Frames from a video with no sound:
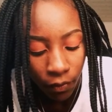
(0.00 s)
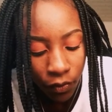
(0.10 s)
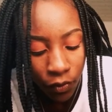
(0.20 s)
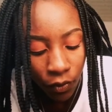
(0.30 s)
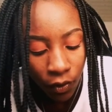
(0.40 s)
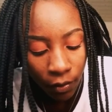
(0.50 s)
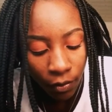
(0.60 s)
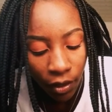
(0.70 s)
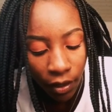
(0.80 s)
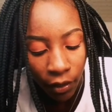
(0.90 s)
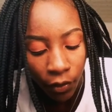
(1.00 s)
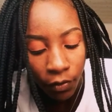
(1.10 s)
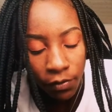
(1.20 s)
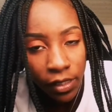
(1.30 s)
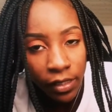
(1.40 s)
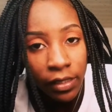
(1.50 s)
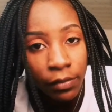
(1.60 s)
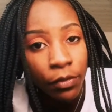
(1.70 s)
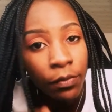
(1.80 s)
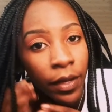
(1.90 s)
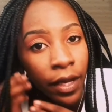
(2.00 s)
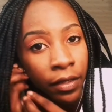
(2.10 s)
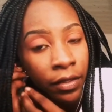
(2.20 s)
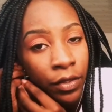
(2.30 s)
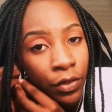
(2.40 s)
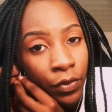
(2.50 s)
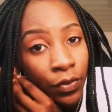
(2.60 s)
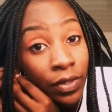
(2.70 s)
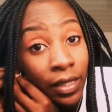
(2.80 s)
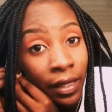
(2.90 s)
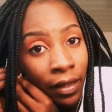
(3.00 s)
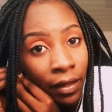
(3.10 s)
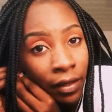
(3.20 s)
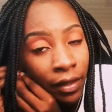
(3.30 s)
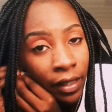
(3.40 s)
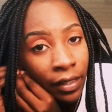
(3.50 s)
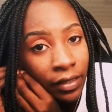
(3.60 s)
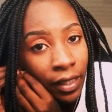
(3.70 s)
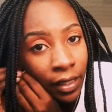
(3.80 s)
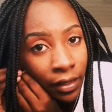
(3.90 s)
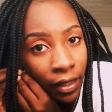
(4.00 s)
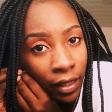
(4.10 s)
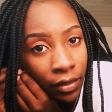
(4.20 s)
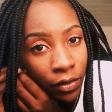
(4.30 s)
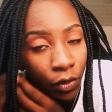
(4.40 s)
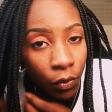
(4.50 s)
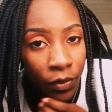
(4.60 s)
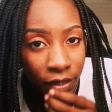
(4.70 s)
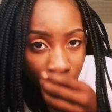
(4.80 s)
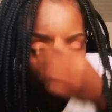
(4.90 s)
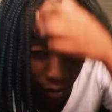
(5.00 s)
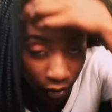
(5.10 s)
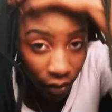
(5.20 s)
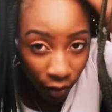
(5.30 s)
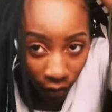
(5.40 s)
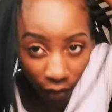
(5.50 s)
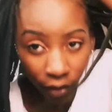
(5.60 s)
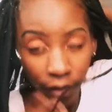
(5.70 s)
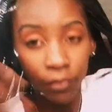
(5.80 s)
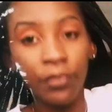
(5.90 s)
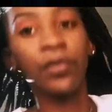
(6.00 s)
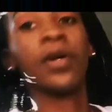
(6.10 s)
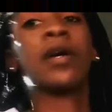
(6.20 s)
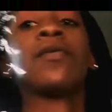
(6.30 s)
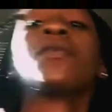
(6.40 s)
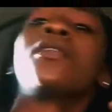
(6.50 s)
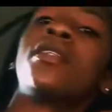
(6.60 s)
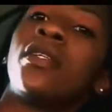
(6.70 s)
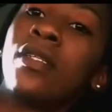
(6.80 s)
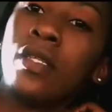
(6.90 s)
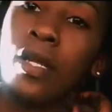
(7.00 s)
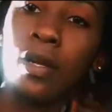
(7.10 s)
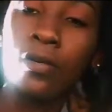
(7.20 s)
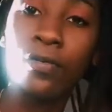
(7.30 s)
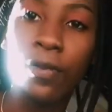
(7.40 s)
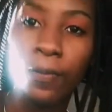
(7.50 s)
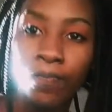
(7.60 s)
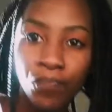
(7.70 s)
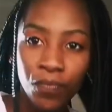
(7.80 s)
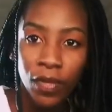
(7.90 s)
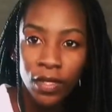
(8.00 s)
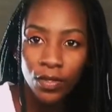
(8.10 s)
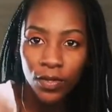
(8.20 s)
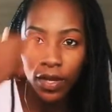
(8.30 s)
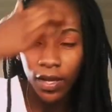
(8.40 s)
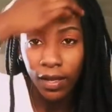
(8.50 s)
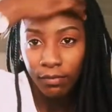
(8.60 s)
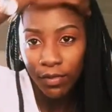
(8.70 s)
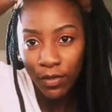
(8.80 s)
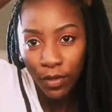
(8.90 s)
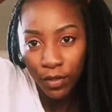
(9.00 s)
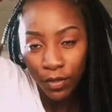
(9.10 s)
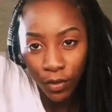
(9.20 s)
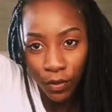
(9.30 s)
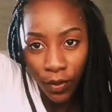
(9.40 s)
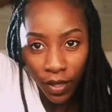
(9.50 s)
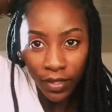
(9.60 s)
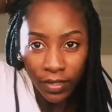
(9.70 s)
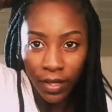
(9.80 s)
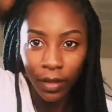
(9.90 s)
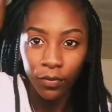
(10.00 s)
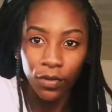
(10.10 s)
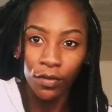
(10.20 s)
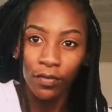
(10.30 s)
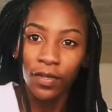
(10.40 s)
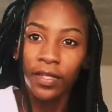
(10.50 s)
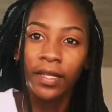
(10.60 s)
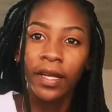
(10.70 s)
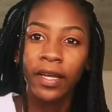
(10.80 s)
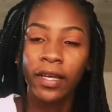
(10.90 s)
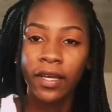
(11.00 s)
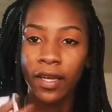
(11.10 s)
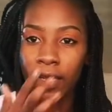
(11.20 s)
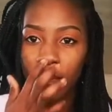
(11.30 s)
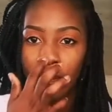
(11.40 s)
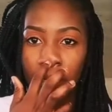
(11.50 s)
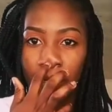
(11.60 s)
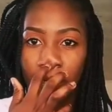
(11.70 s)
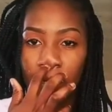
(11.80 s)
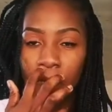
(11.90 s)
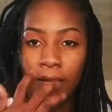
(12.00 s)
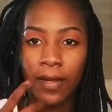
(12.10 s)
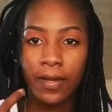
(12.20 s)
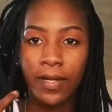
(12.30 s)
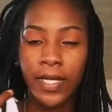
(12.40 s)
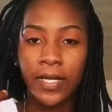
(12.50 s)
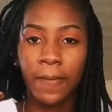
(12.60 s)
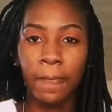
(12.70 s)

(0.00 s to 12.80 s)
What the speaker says: So I'm not like completely prepared to stay there the entire day. I just hope it takes like a few hours and stuff. So yeah, I'm just gonna show you guys the outfit of the day and